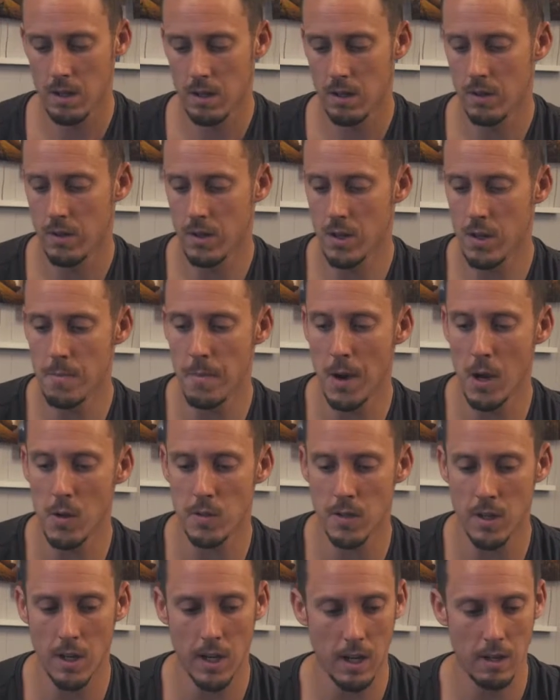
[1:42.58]
new
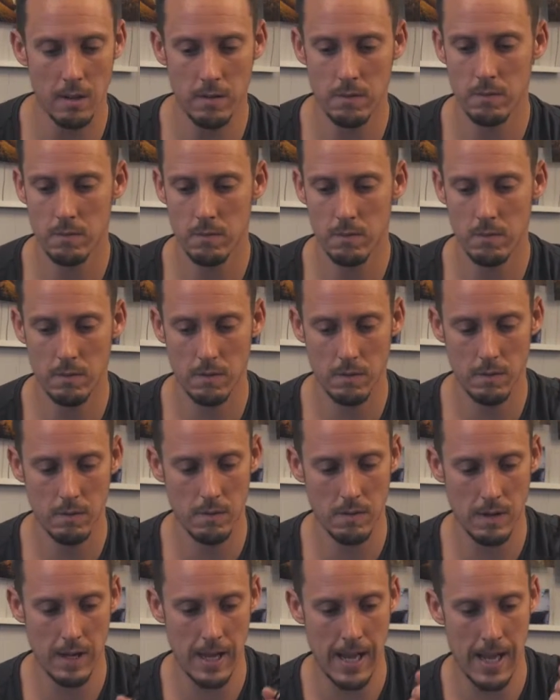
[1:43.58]
motor
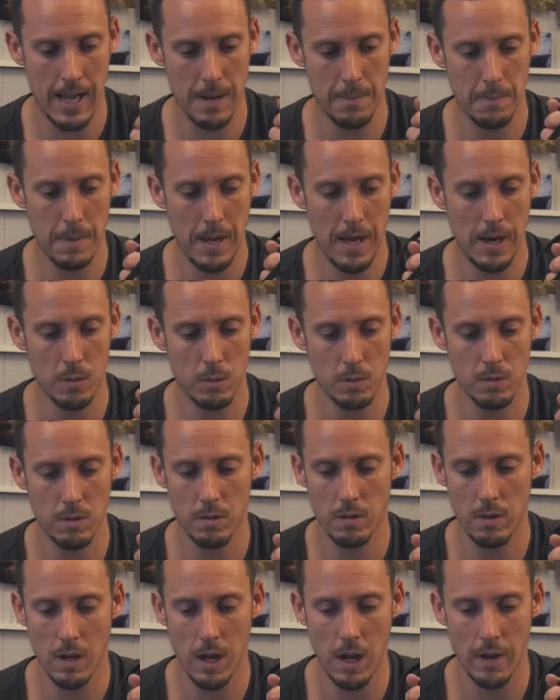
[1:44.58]
and belt
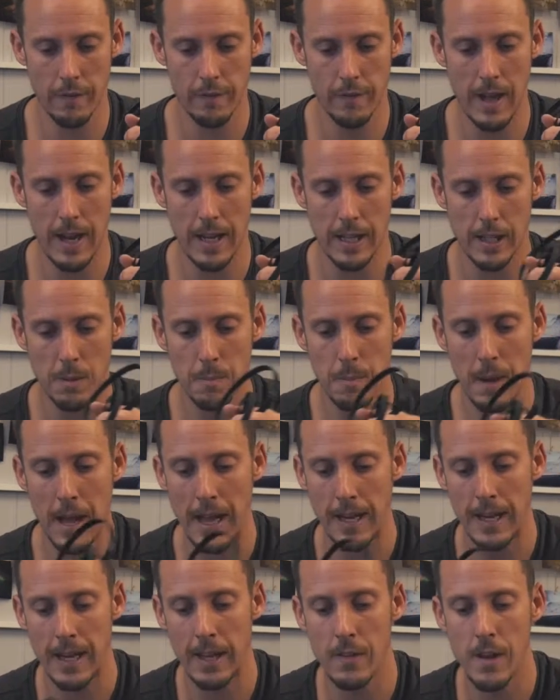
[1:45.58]
are fairly
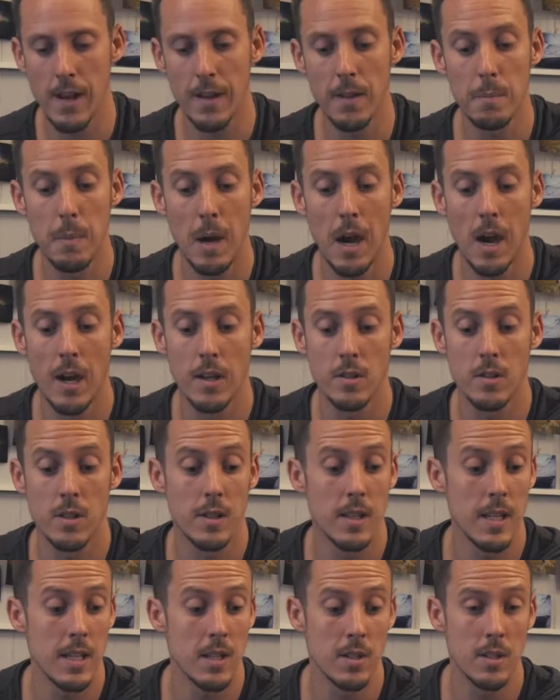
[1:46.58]
compact. Now the other part to
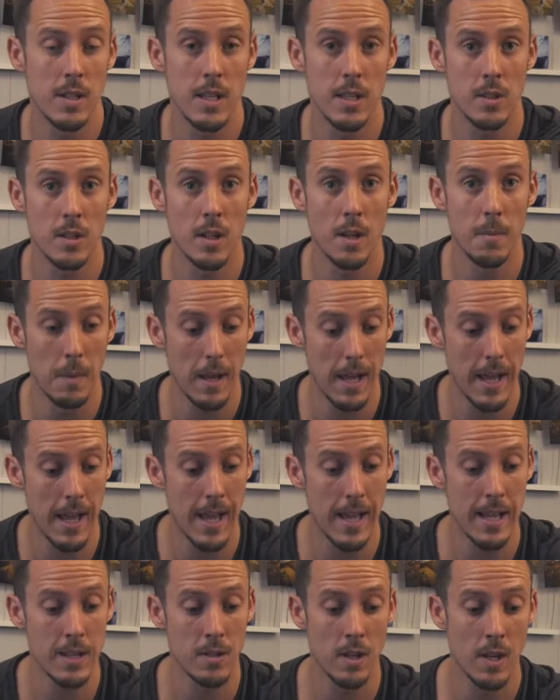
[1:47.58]
this system
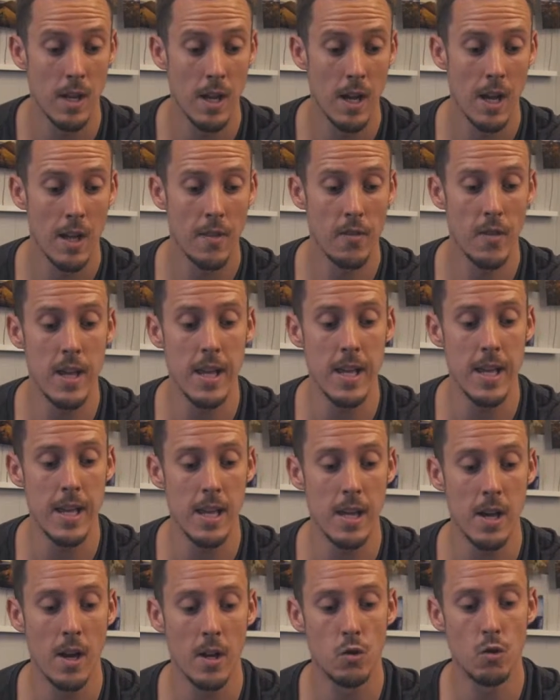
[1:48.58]
is
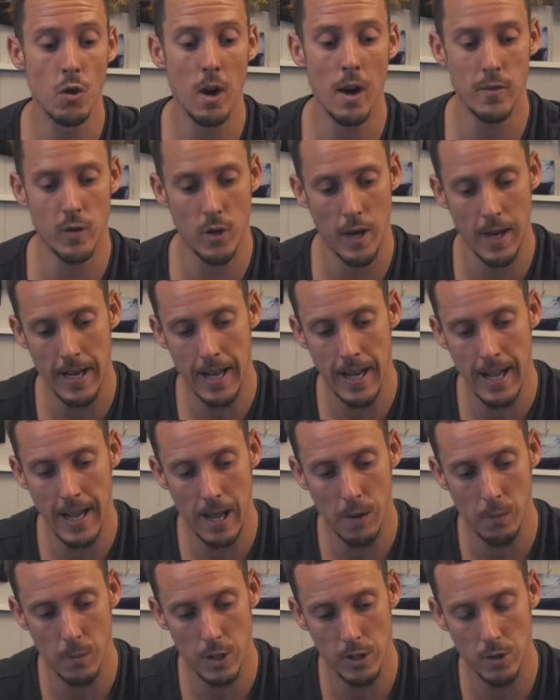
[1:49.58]
the drivetrain
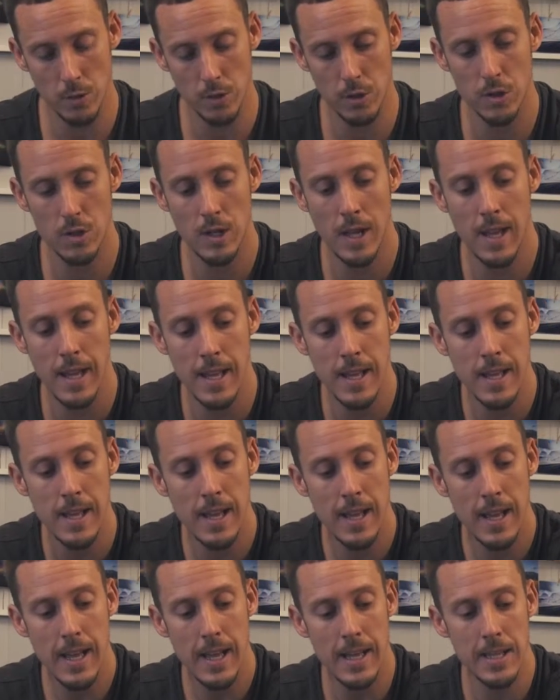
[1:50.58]
here, which you'll see
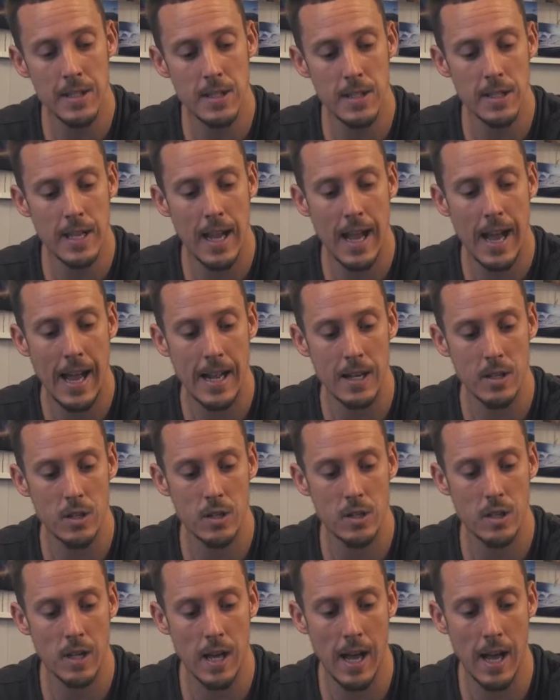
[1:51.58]
is attached